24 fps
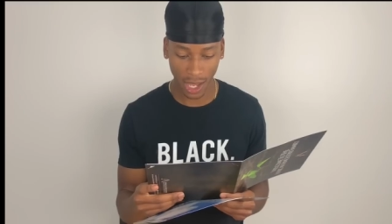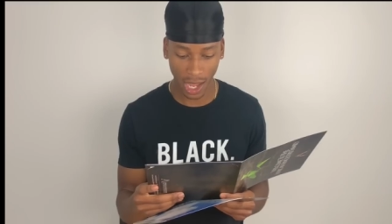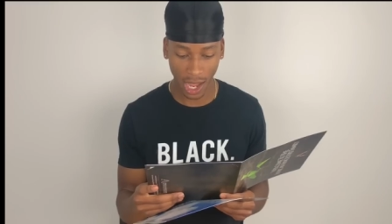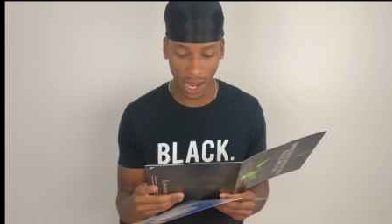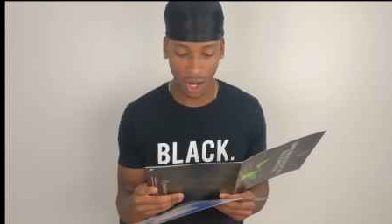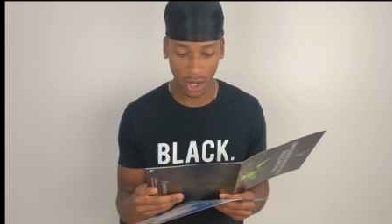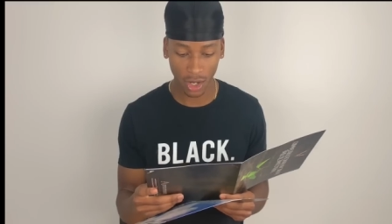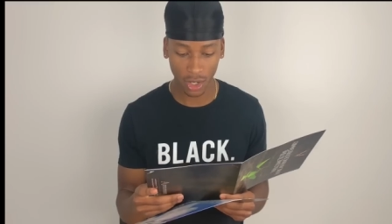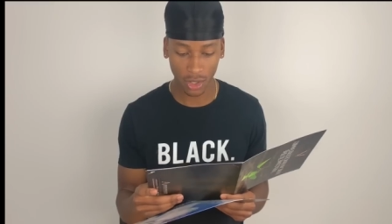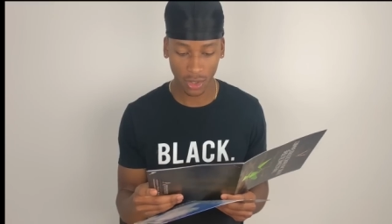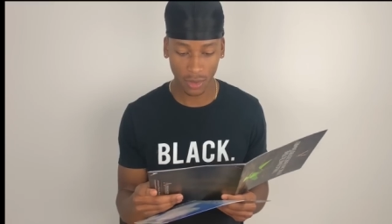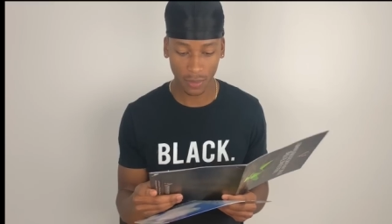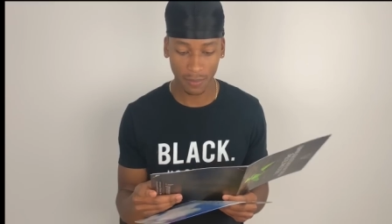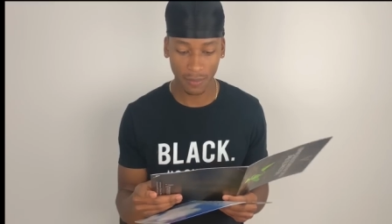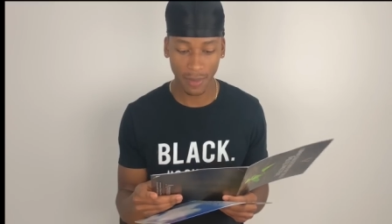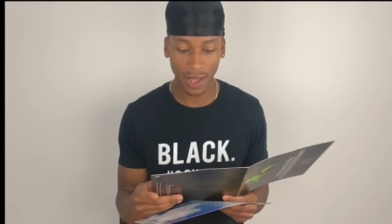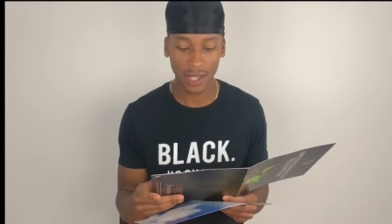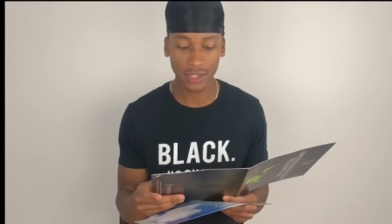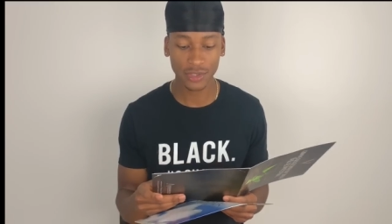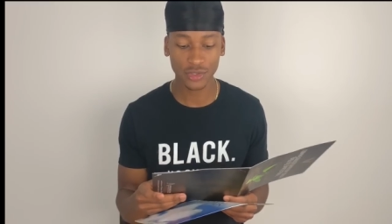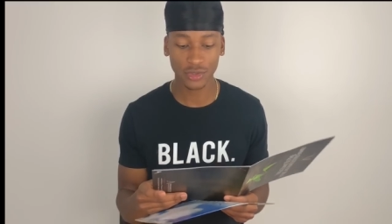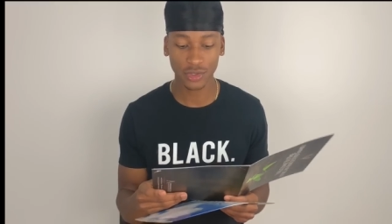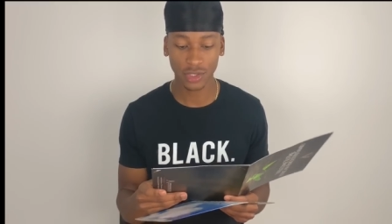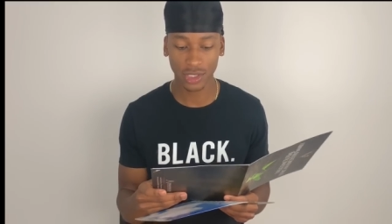our
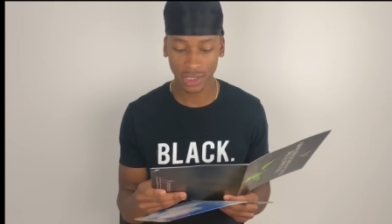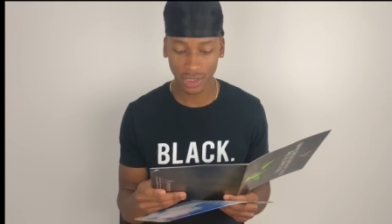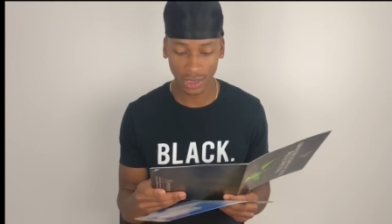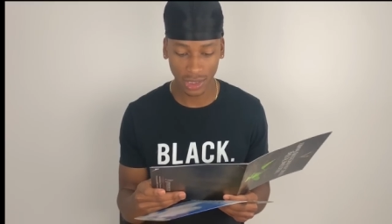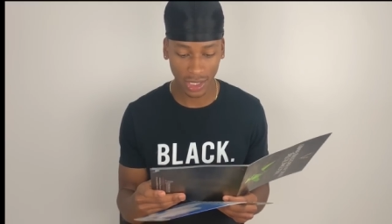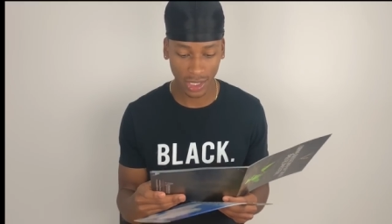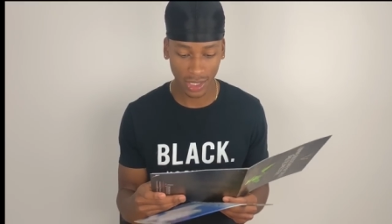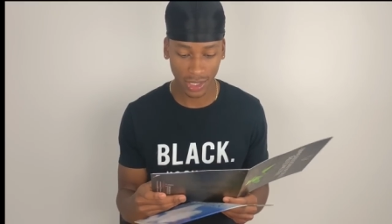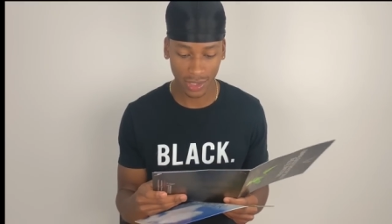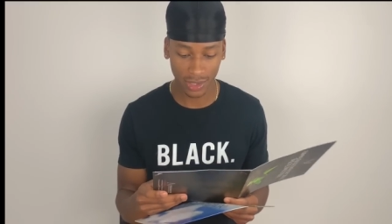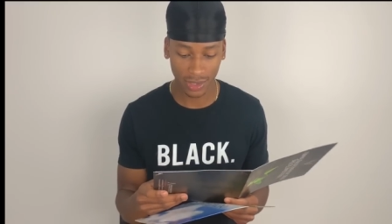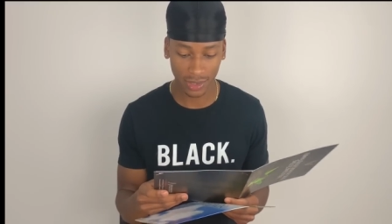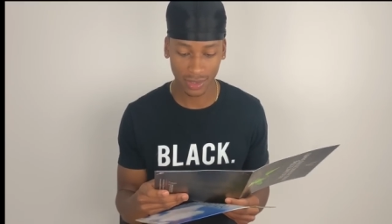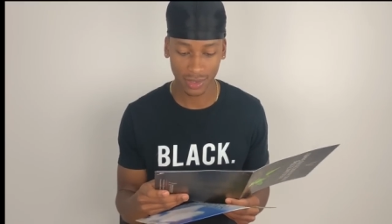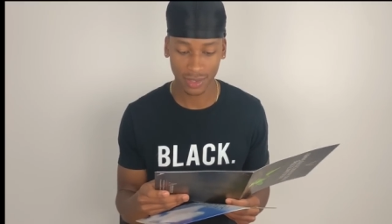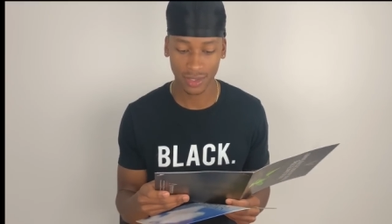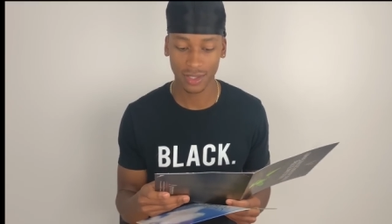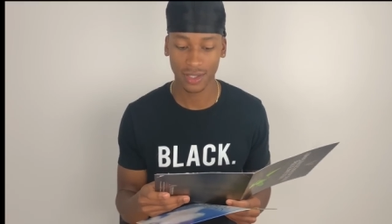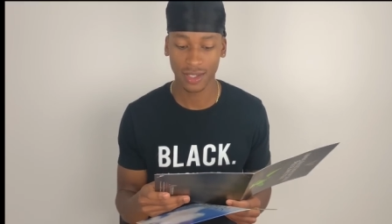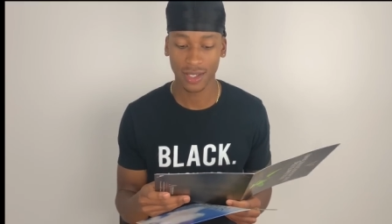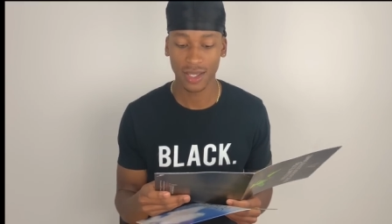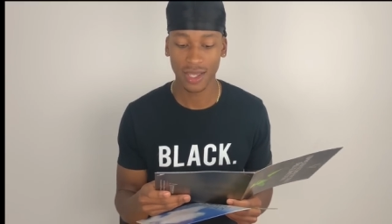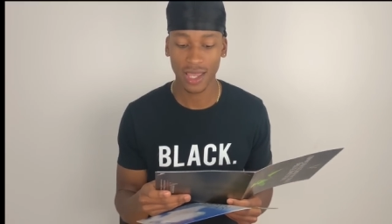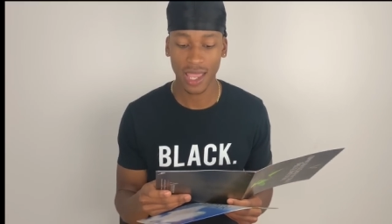MatriClan
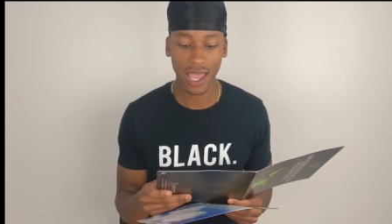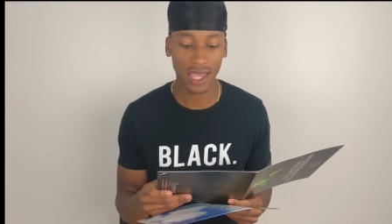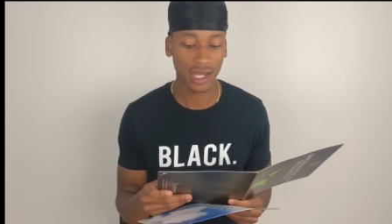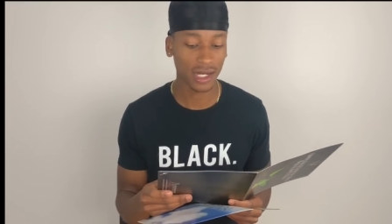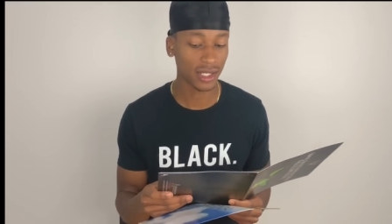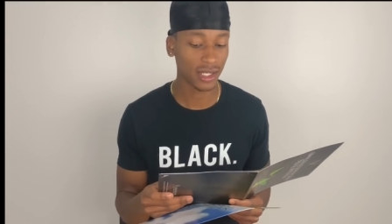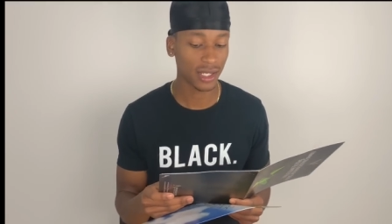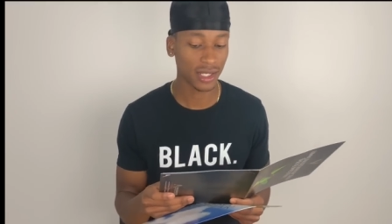an